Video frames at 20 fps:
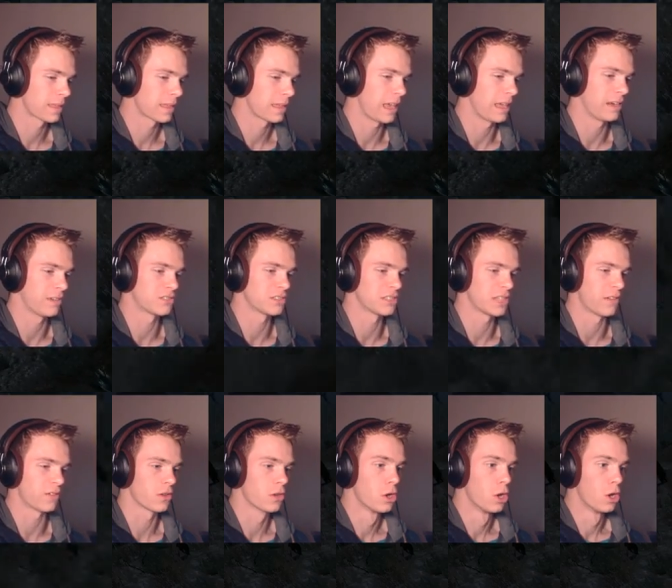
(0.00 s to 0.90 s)
Kind of
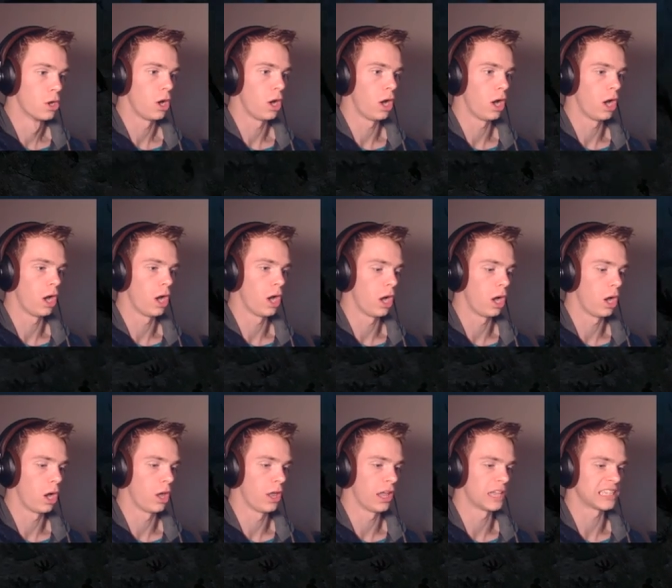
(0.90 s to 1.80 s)
safe. Oh,
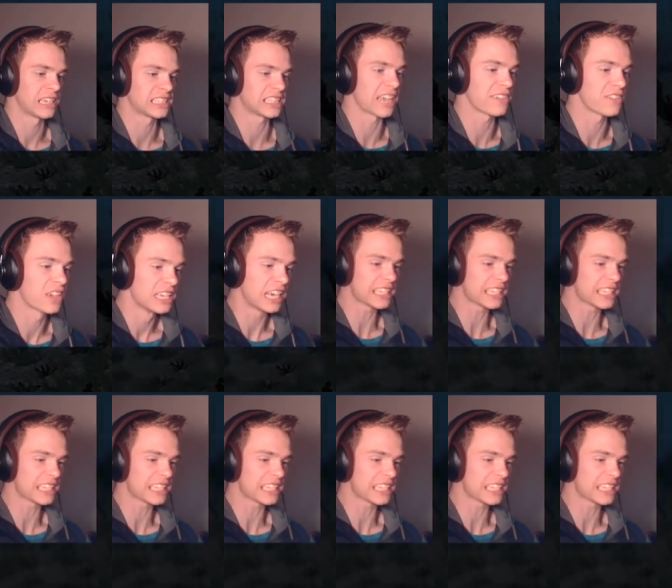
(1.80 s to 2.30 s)
uh, that's not safe.